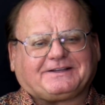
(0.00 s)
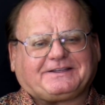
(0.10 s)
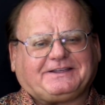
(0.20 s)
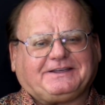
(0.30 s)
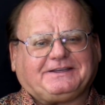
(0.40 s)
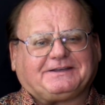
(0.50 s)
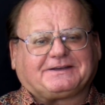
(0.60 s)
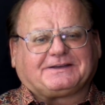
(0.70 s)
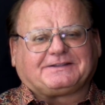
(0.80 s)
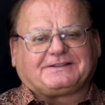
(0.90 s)
he
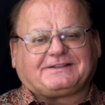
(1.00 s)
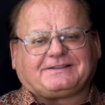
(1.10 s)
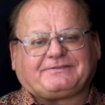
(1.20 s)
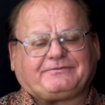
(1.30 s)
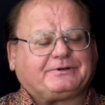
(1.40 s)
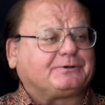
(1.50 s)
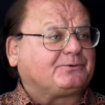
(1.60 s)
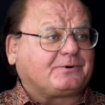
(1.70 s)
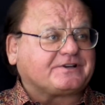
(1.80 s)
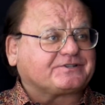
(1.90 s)
feared
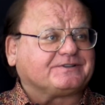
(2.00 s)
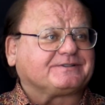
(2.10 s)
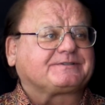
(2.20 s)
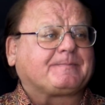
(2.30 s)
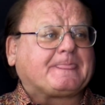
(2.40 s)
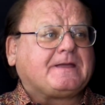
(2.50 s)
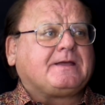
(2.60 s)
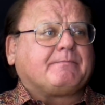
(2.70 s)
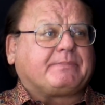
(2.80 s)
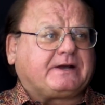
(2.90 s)
Russians.
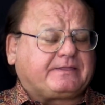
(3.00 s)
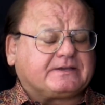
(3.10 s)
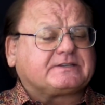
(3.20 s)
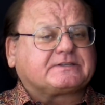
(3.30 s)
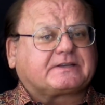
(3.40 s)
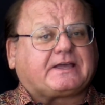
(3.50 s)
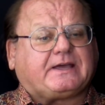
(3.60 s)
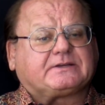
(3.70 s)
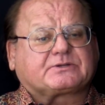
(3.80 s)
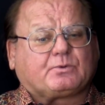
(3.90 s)
But this is a
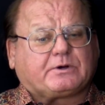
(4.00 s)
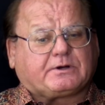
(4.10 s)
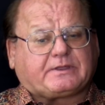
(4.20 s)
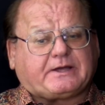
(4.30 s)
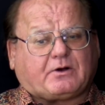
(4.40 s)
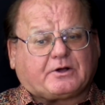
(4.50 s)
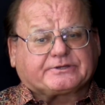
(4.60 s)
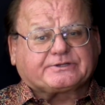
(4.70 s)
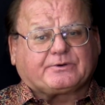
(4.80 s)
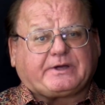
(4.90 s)
case where they
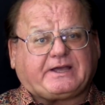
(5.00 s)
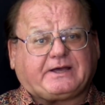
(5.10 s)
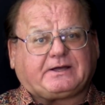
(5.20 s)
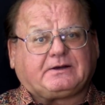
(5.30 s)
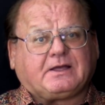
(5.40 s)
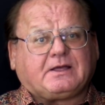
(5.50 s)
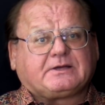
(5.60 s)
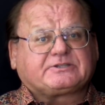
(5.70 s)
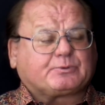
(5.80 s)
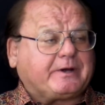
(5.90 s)
also had
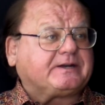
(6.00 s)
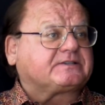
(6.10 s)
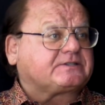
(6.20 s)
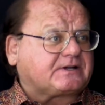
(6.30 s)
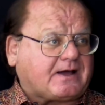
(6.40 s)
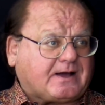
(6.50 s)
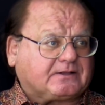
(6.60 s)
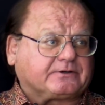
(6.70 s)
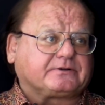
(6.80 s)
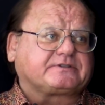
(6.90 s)
Swedish
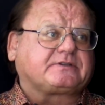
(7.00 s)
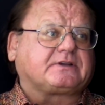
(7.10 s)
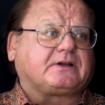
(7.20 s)
scholars